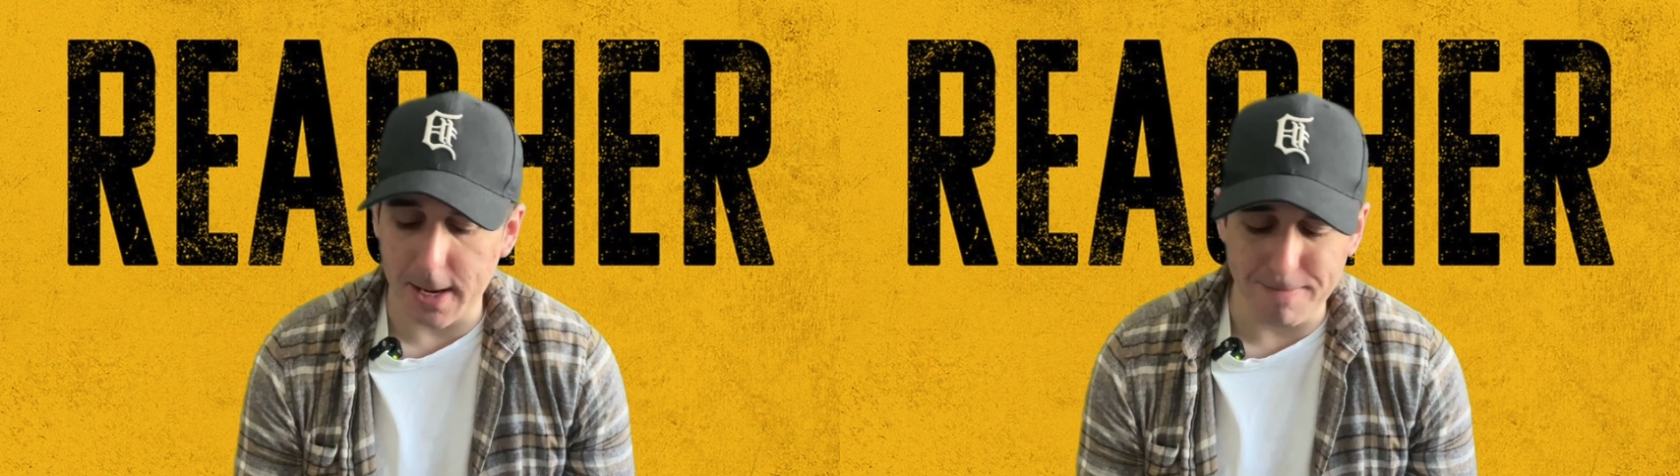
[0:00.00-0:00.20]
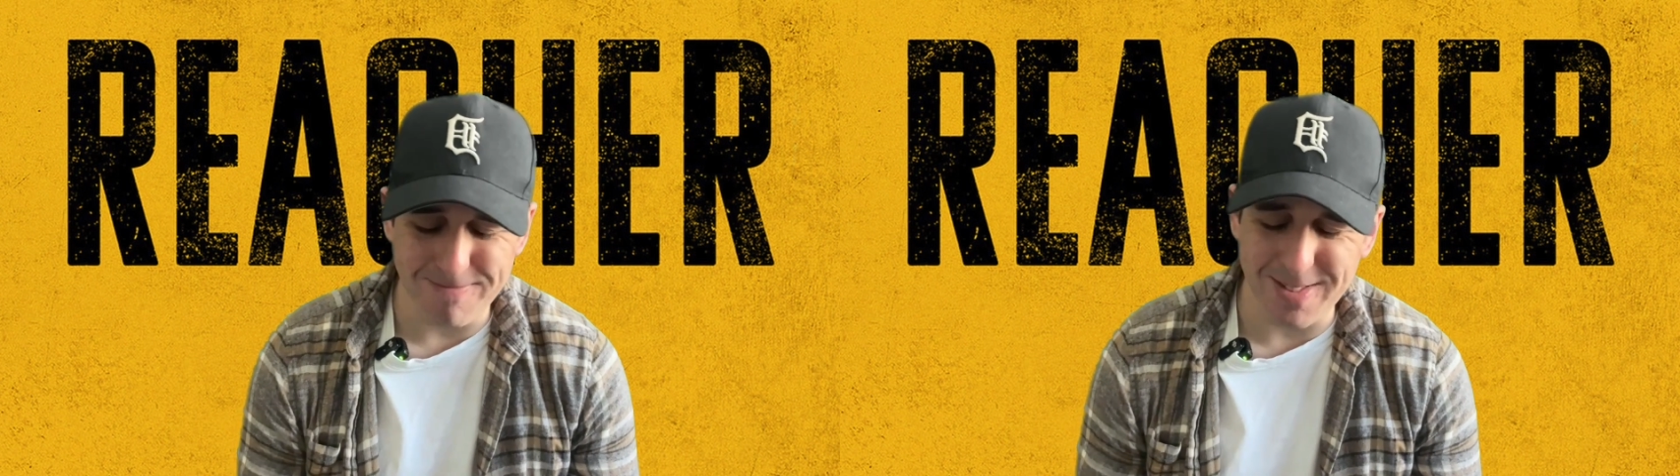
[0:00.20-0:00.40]

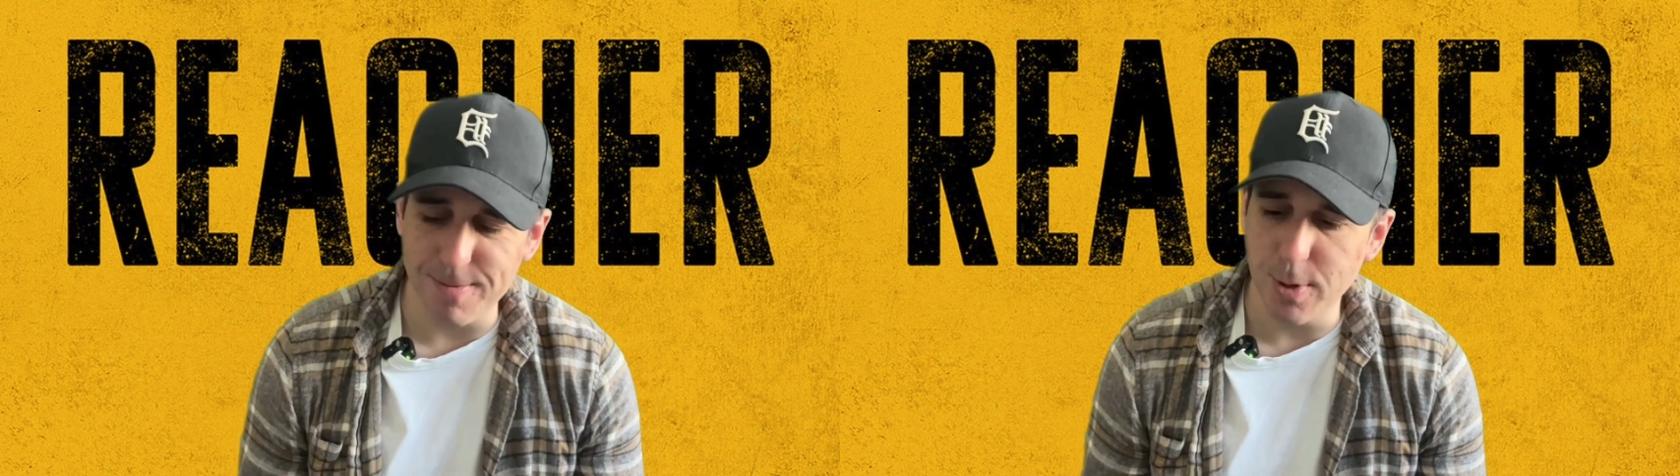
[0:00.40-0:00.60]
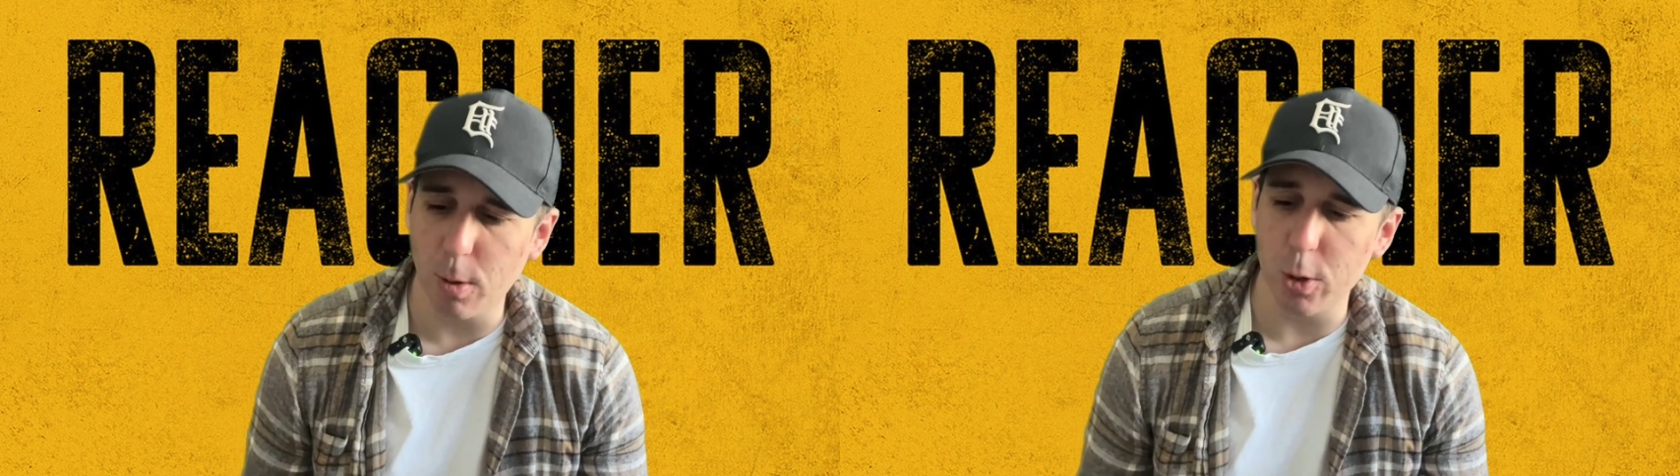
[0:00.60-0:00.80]

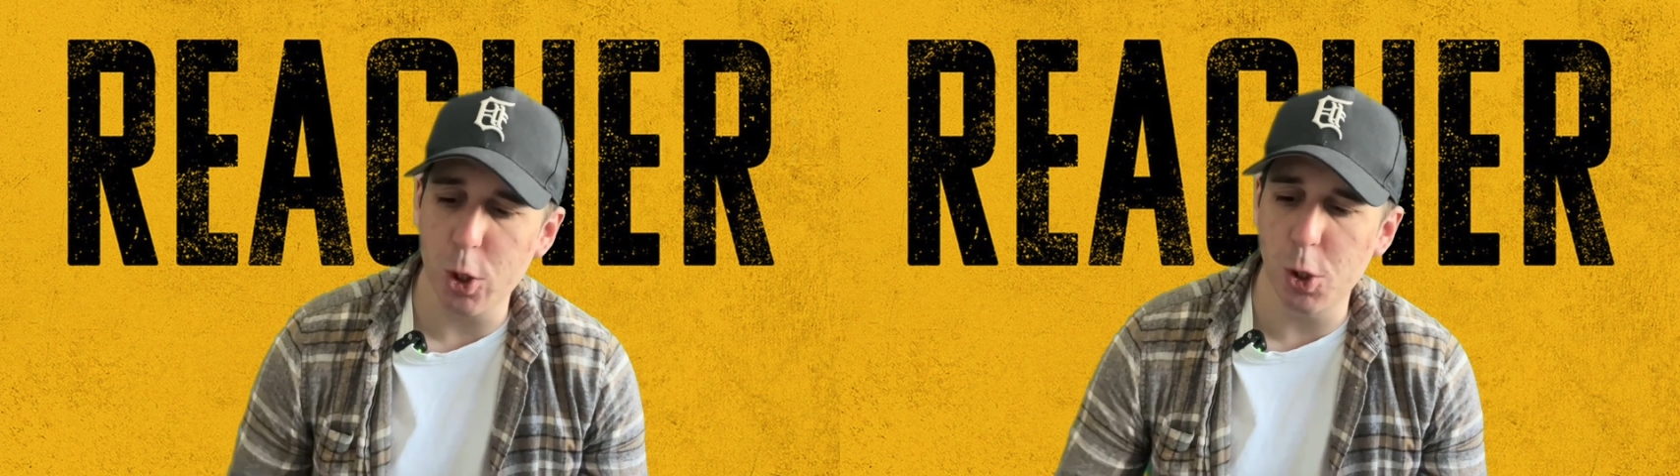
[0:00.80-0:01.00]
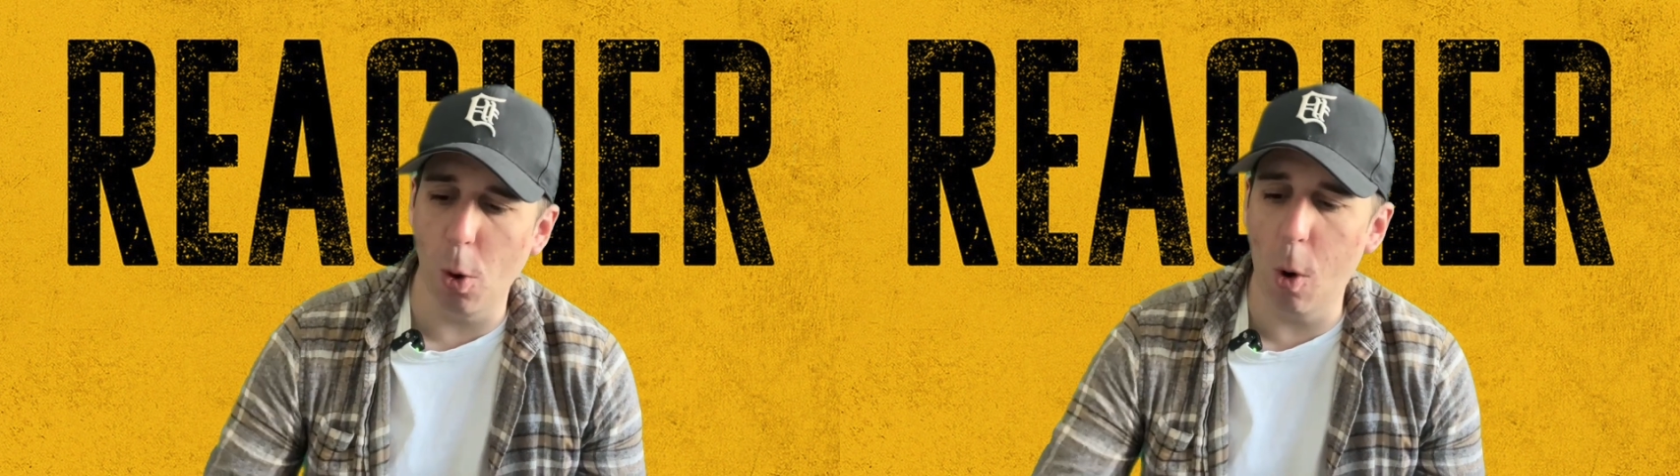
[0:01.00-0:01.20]
I'm not
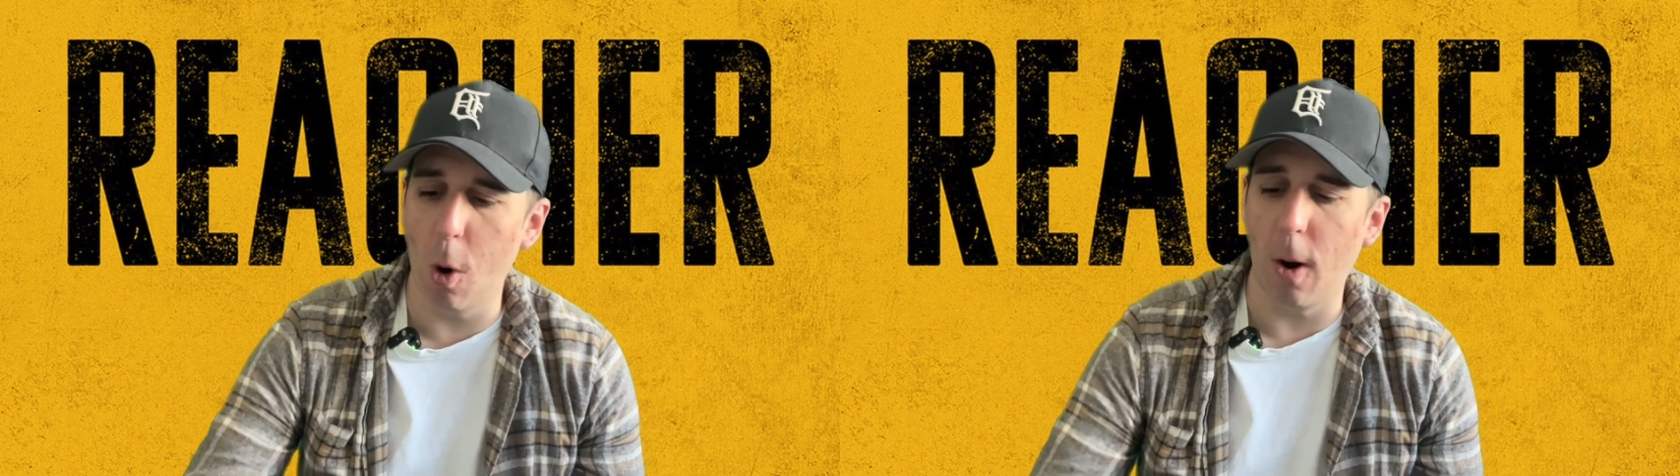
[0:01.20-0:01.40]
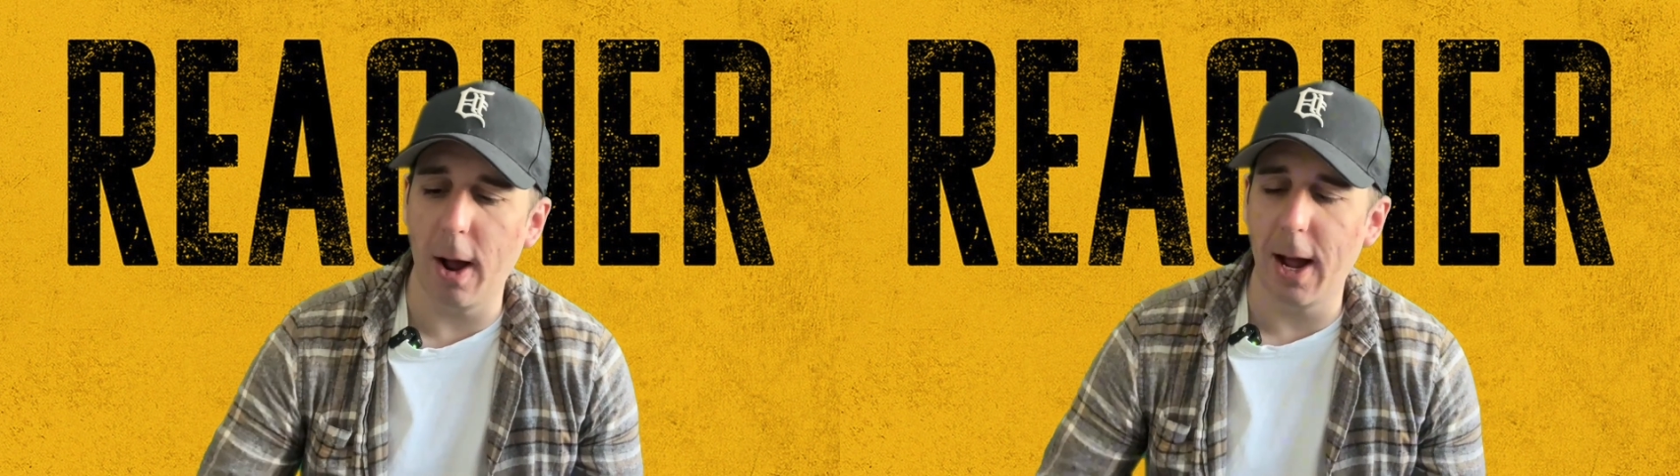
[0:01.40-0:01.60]
sure